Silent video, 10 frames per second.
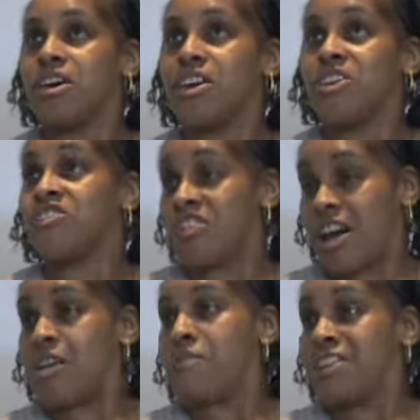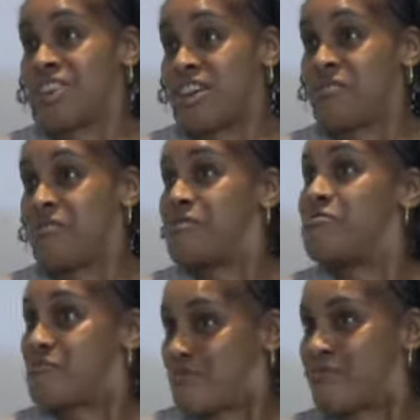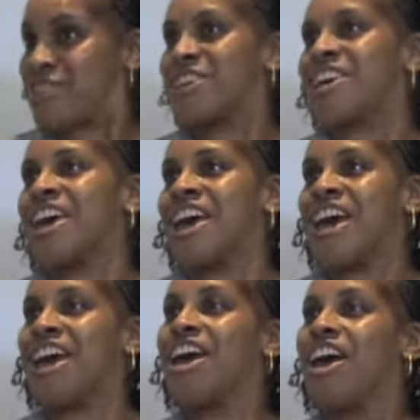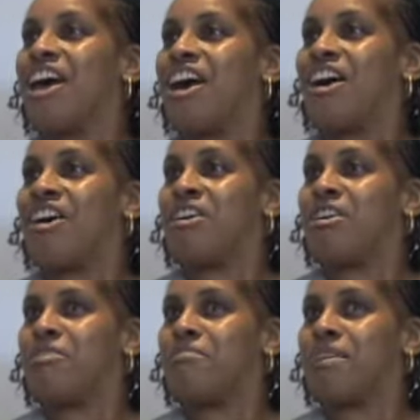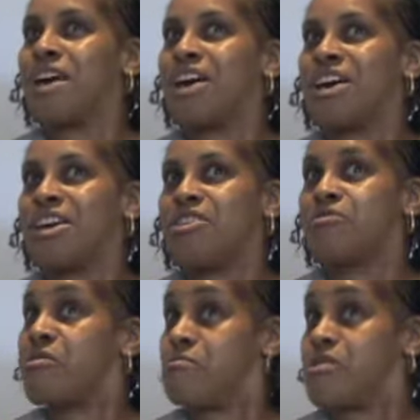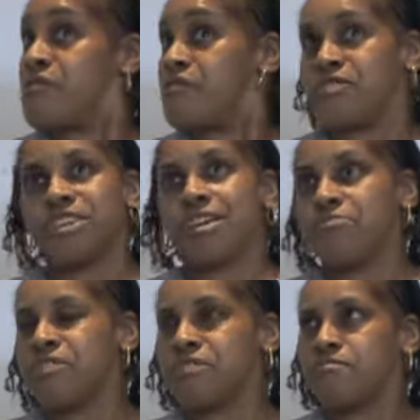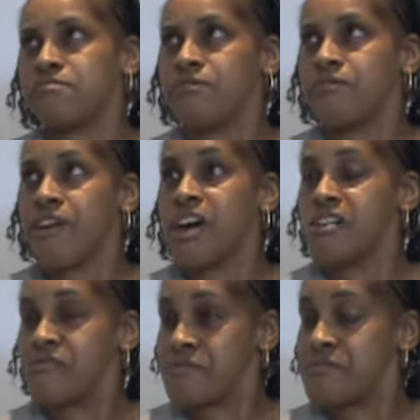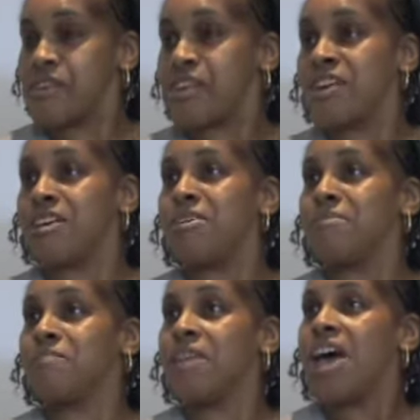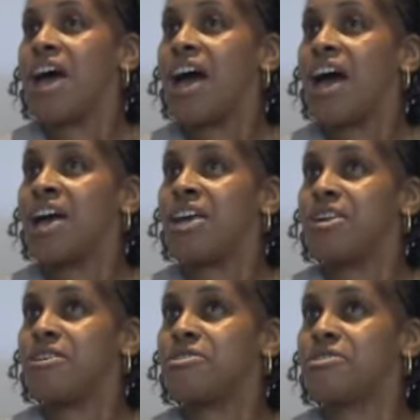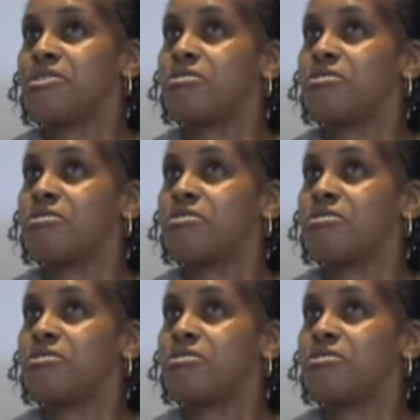Initially, I myself was in care, and from birth until I was 5. And